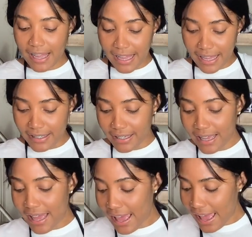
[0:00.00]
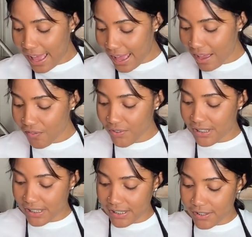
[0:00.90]
add 2
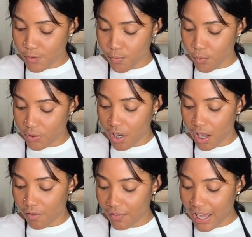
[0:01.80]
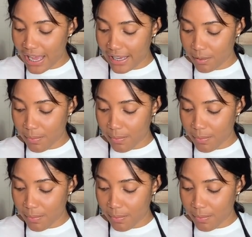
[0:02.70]
teaspoons of cayenne pepper,